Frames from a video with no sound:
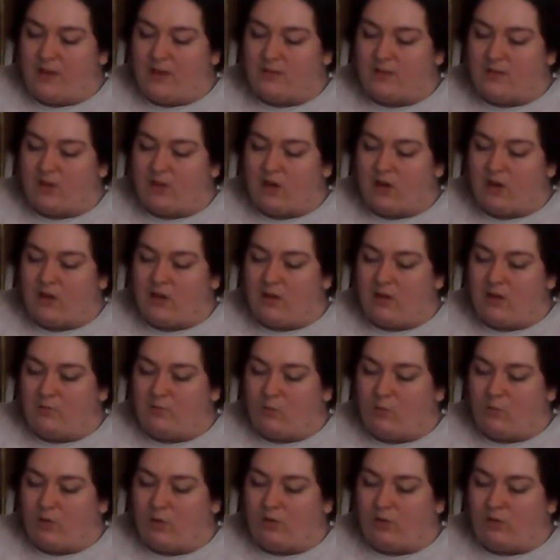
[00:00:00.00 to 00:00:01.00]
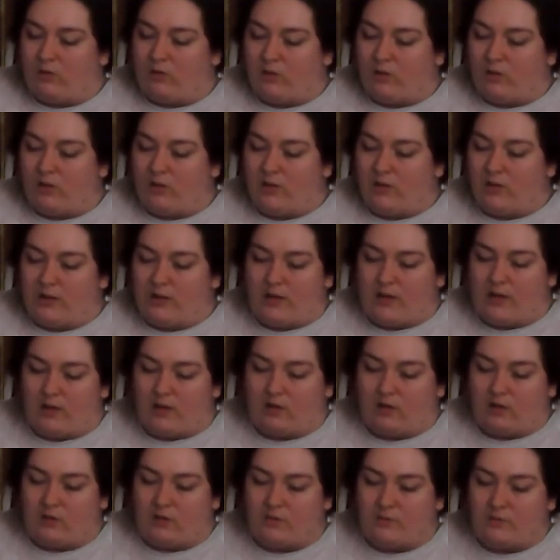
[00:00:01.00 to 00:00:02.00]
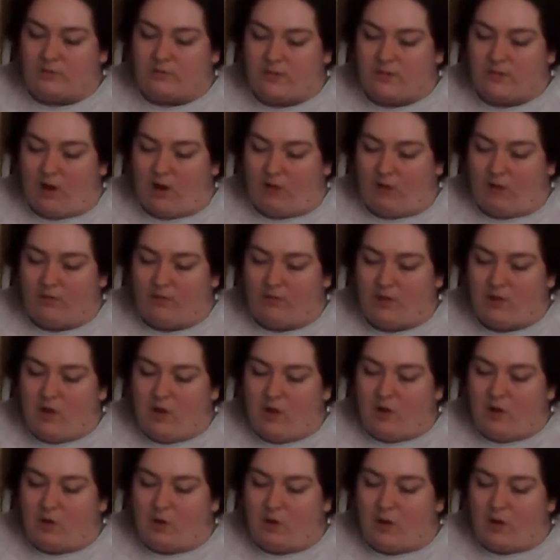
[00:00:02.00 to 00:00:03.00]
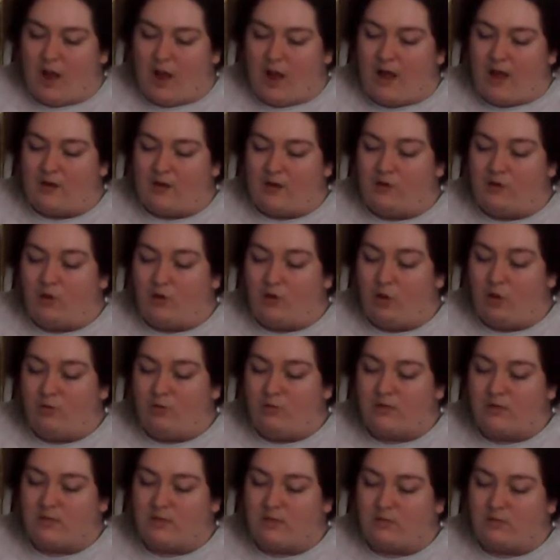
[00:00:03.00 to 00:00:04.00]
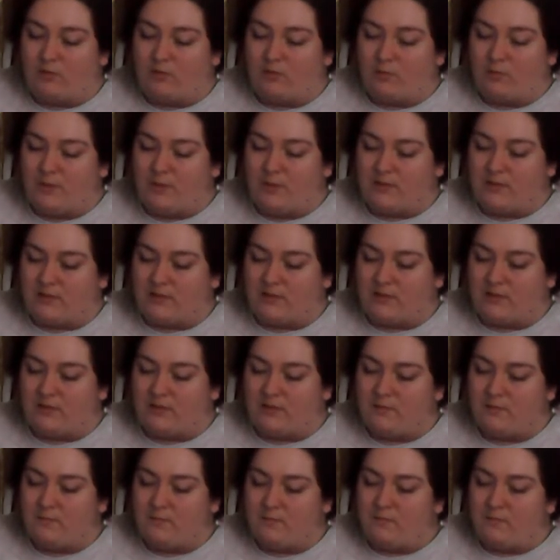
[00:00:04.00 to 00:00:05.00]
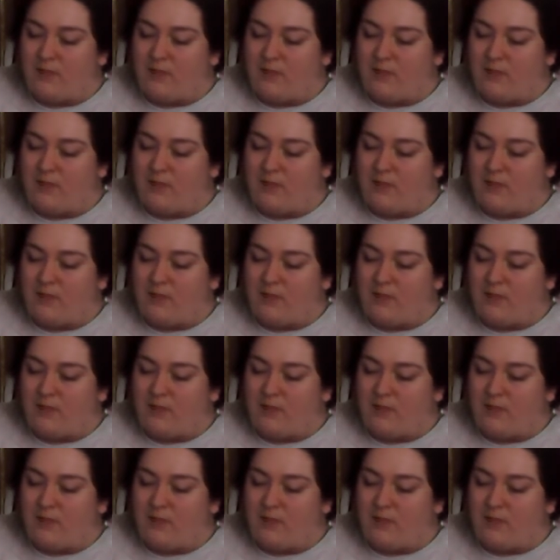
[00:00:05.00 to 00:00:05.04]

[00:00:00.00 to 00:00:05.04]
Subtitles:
He saw it more clearly than Hitler himself, who had no sense for business.